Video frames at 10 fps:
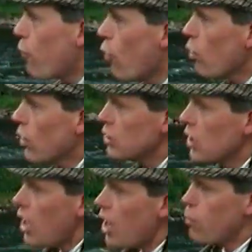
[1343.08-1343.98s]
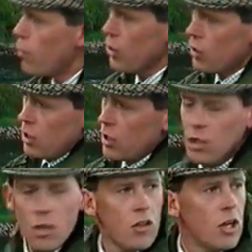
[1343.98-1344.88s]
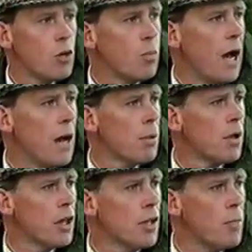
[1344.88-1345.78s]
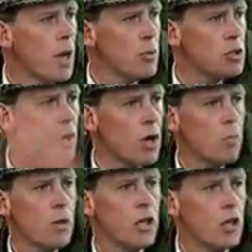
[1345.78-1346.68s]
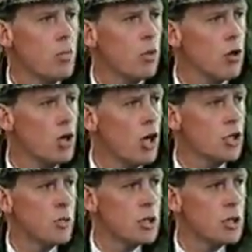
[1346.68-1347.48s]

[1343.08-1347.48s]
forwards and open the loop up. And the moment you open the loop, you're lost,